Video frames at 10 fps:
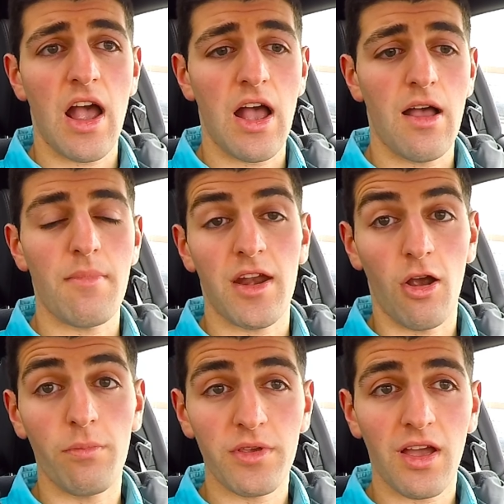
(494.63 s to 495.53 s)
And I
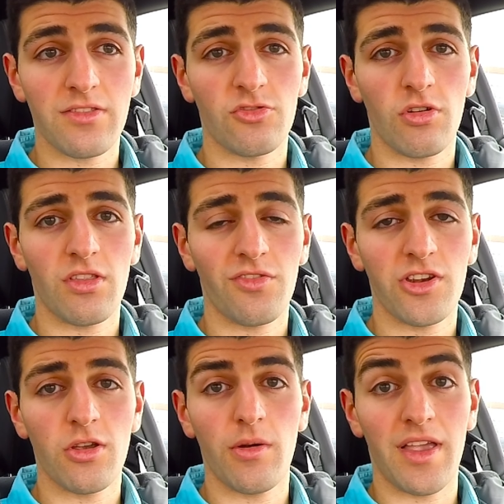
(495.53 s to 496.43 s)
hope you guys enjoyed this video.